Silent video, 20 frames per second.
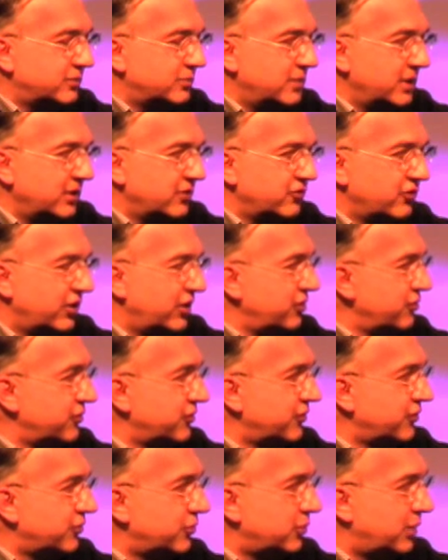to make
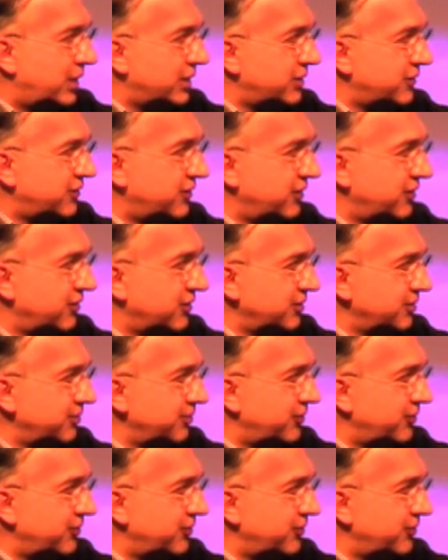changes throughout the season.